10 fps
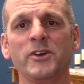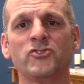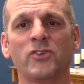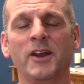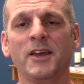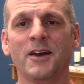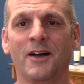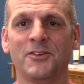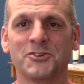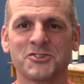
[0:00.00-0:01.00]
training
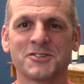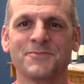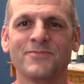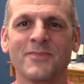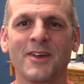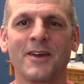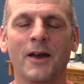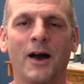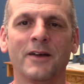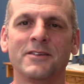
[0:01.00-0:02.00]
others
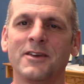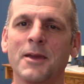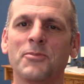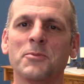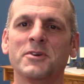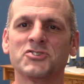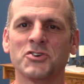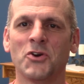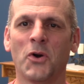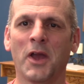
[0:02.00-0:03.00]
to keep the
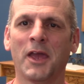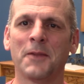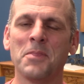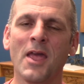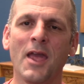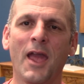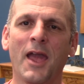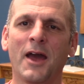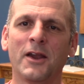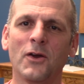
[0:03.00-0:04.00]
mission going?
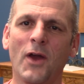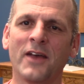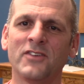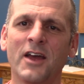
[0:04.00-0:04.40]
And as I